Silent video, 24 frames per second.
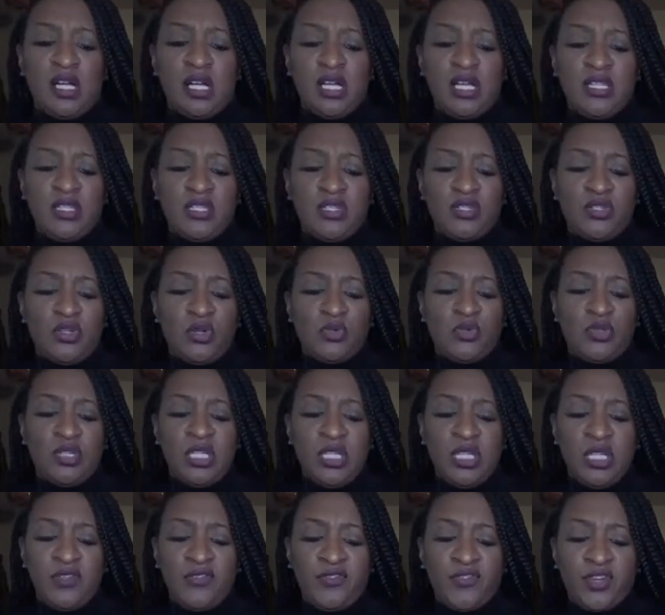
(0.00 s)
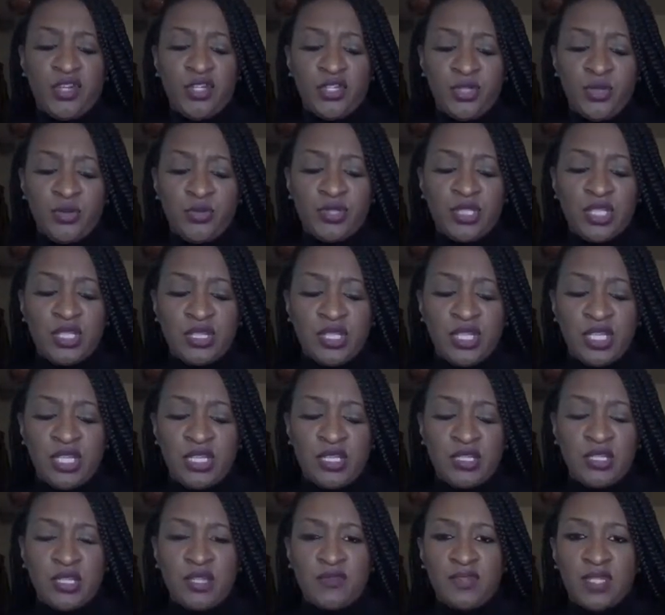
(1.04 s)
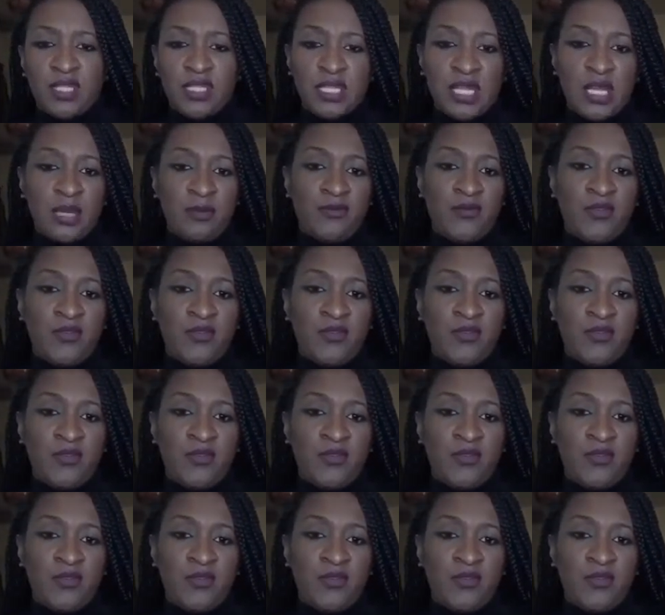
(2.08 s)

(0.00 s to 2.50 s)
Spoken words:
it's no need for you to then give the same